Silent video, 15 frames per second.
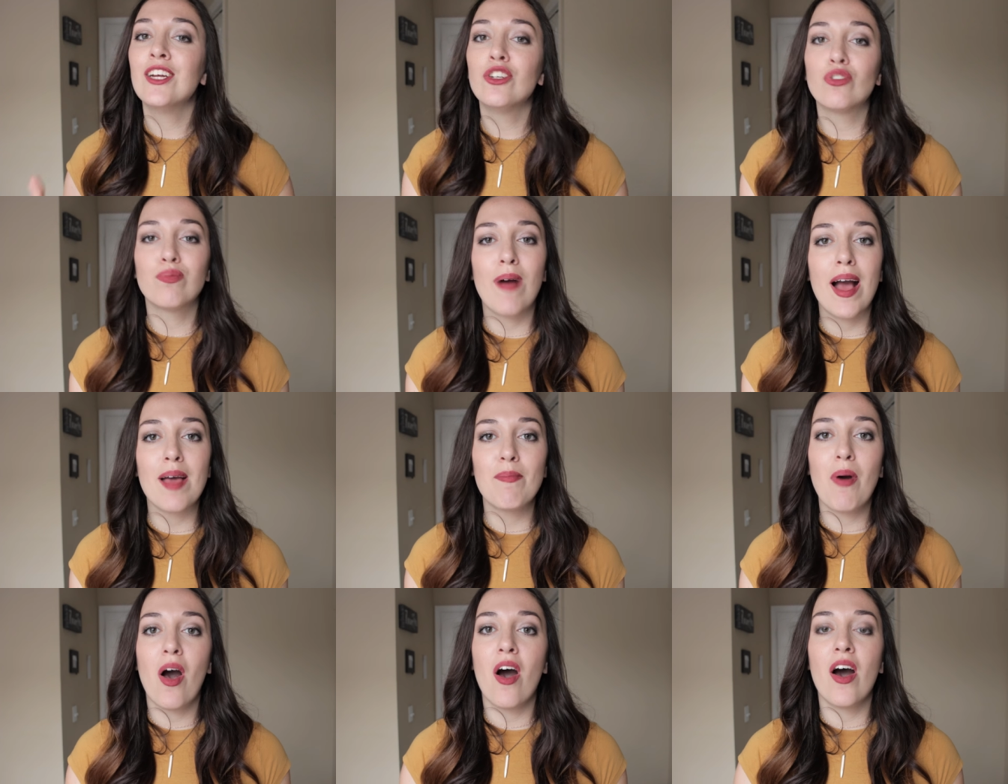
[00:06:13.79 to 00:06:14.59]

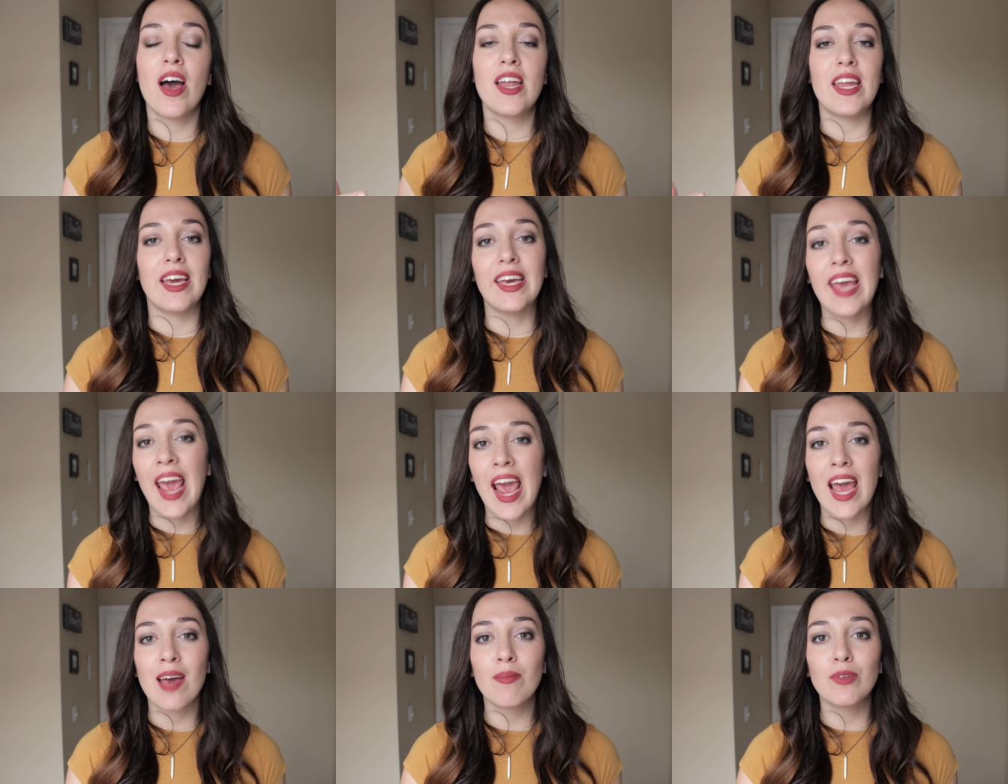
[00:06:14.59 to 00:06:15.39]
tripod, a
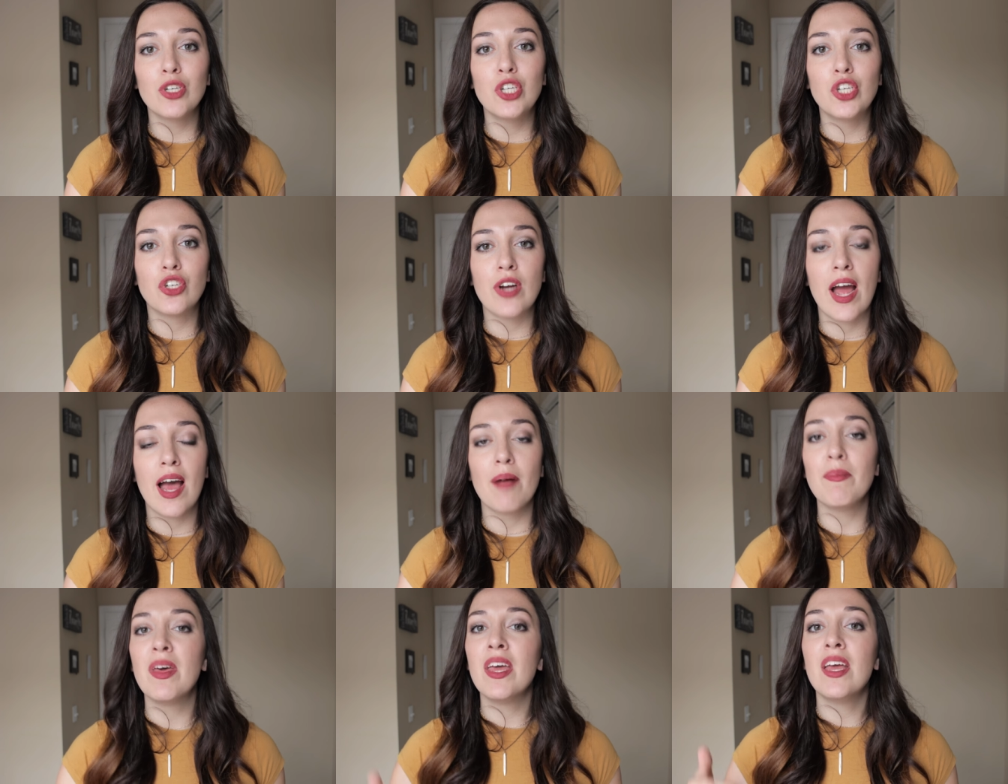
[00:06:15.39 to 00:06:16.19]
camera
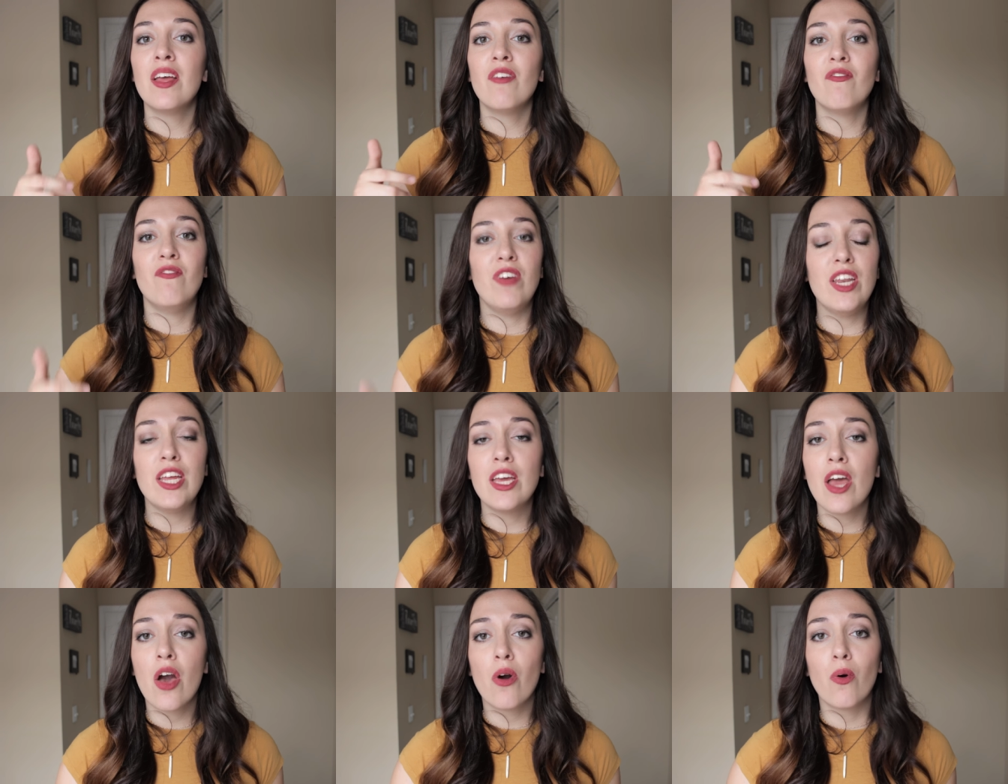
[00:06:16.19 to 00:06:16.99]
strap,
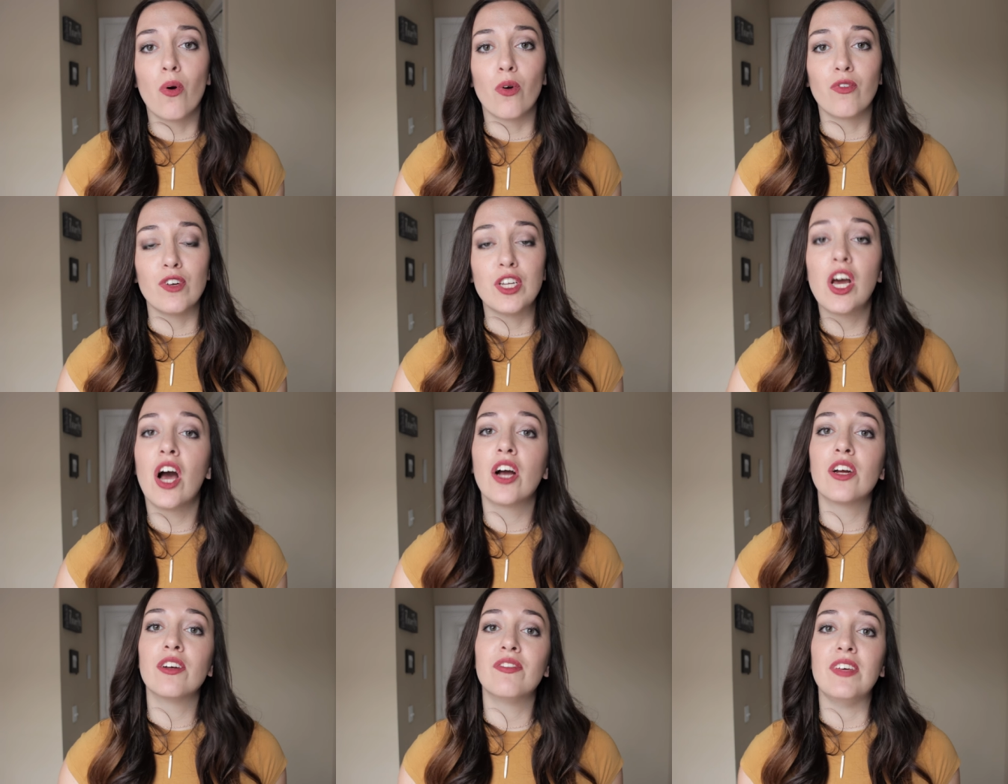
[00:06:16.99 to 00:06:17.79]
video or
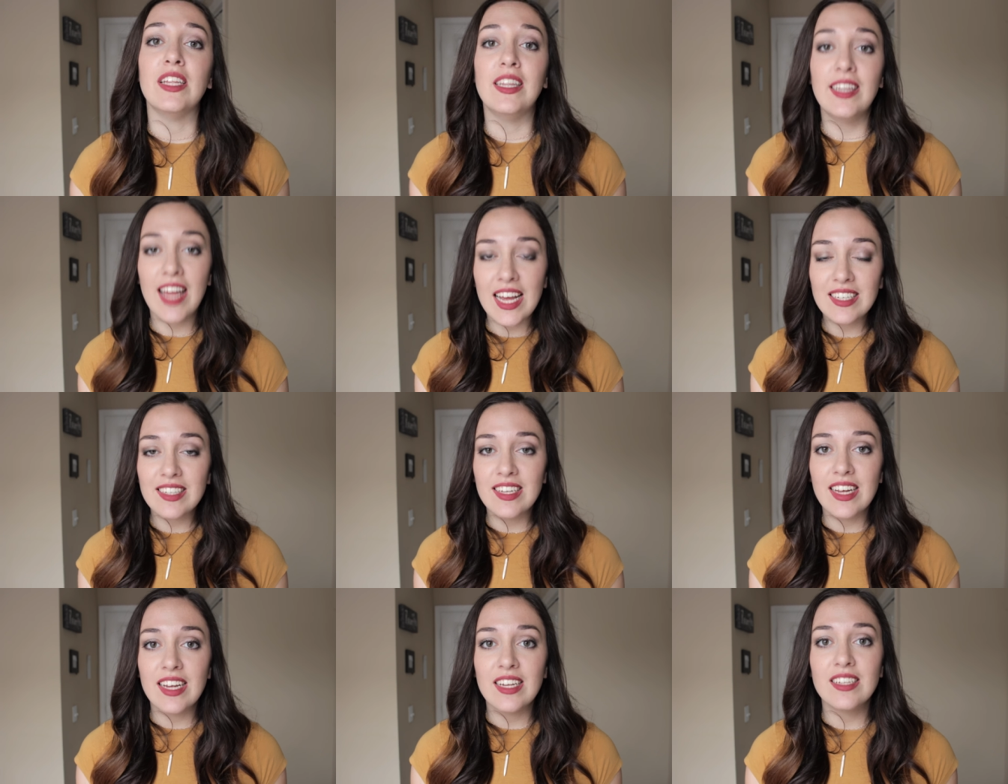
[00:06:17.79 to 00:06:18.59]
photography
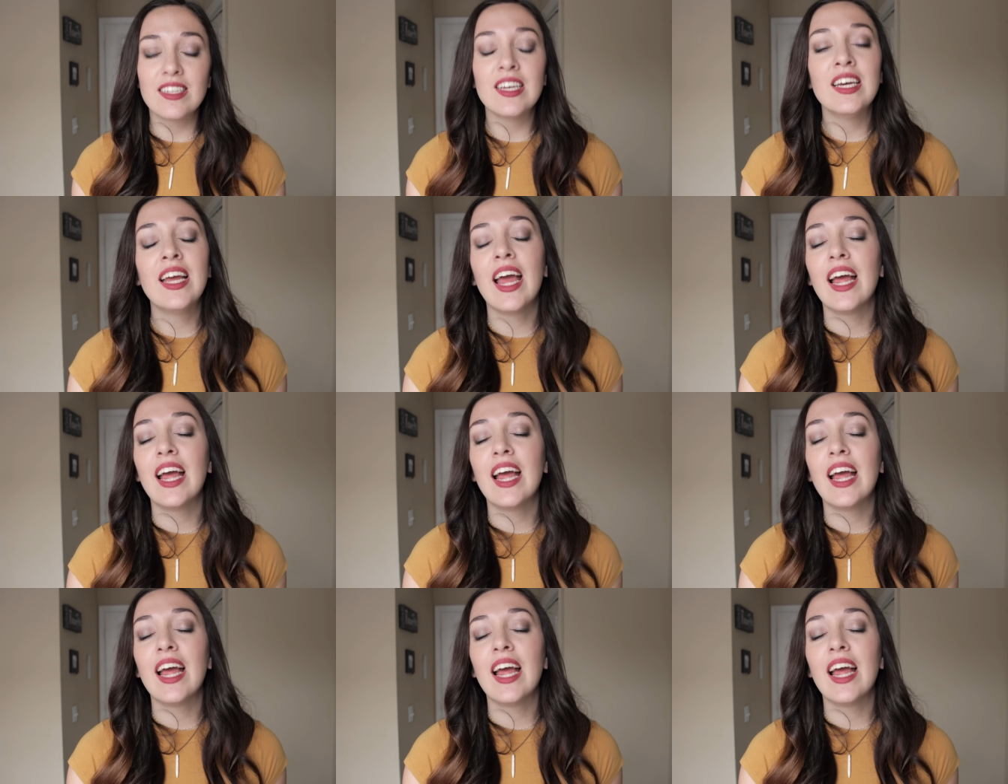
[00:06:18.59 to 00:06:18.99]
lessons,